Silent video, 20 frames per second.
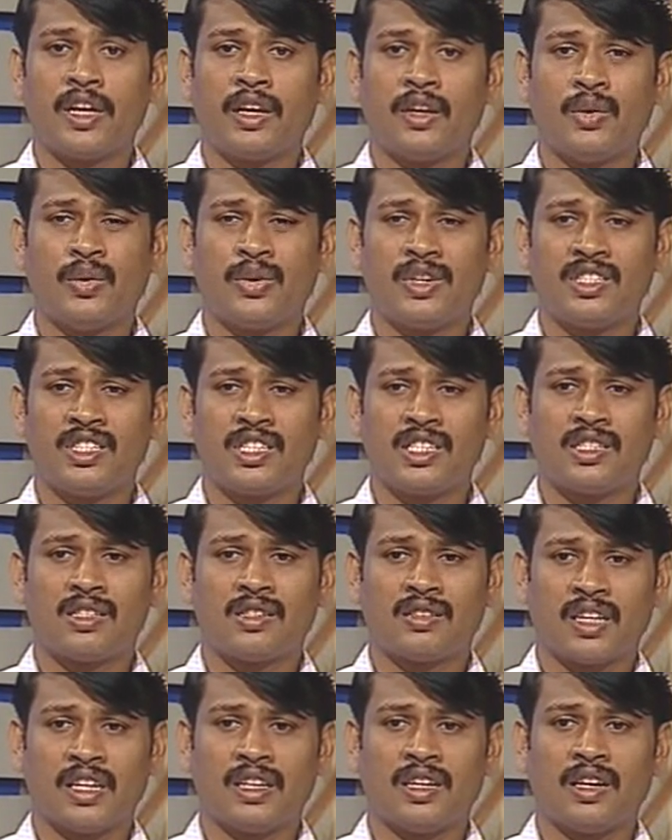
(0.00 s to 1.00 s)
you can
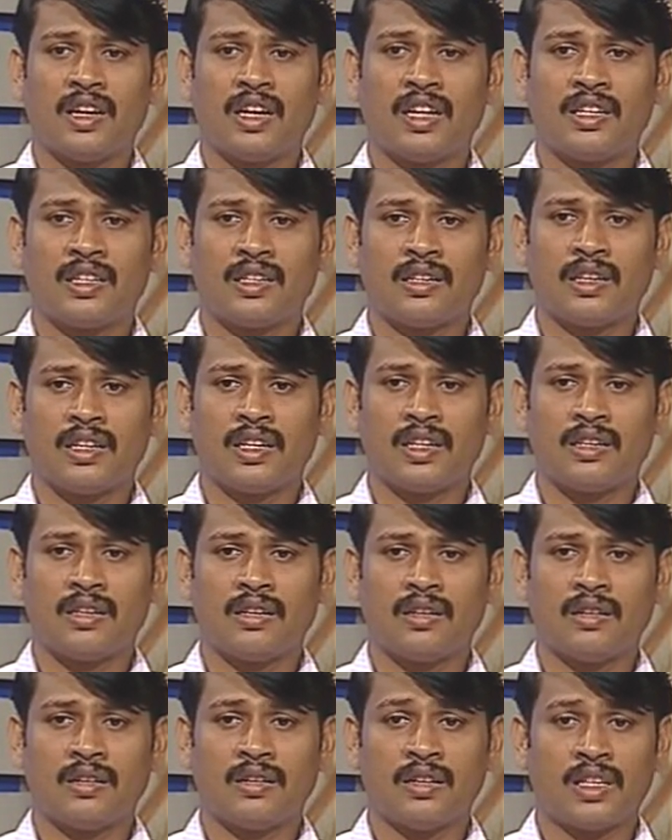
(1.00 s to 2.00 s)
just write a letter and
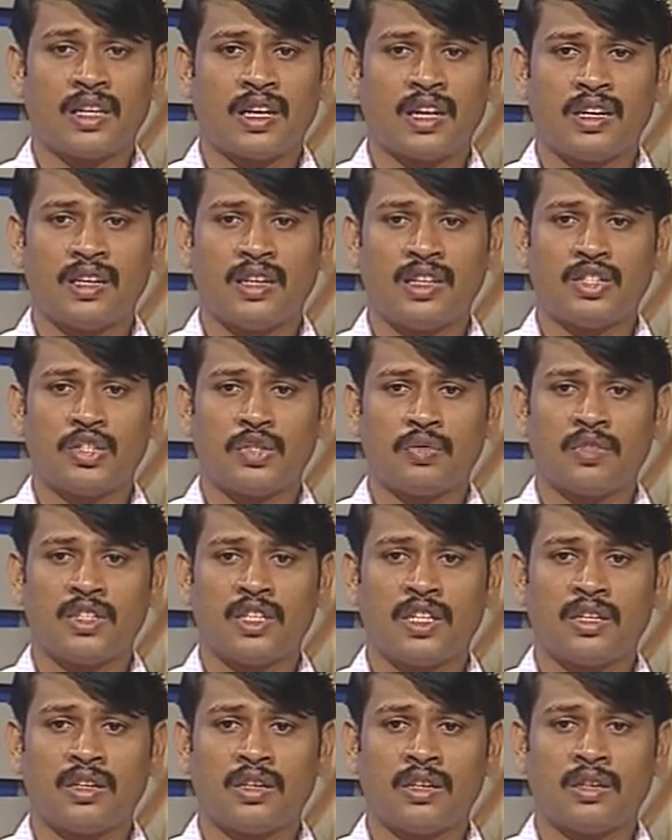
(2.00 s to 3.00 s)
it can reach
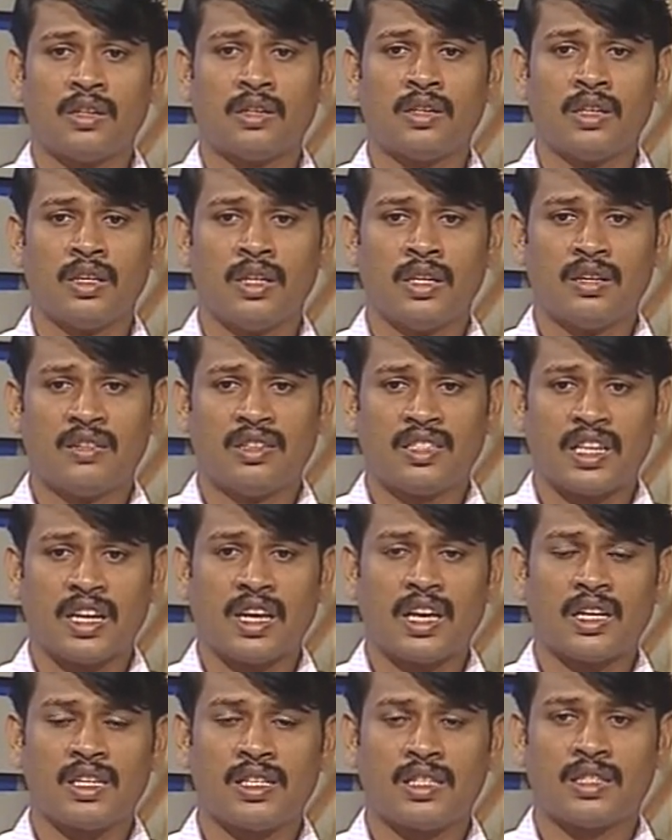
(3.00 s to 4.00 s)
within
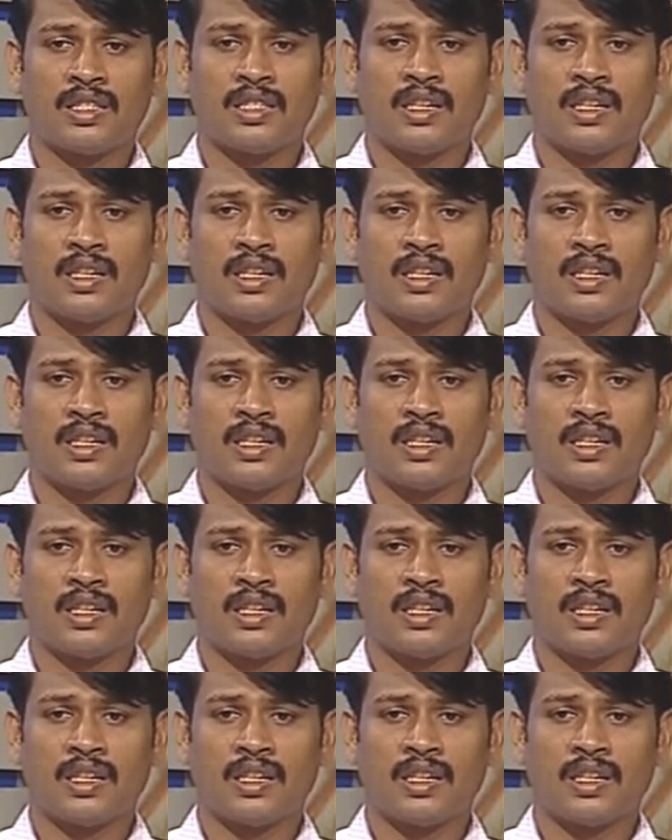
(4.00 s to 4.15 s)
seconds.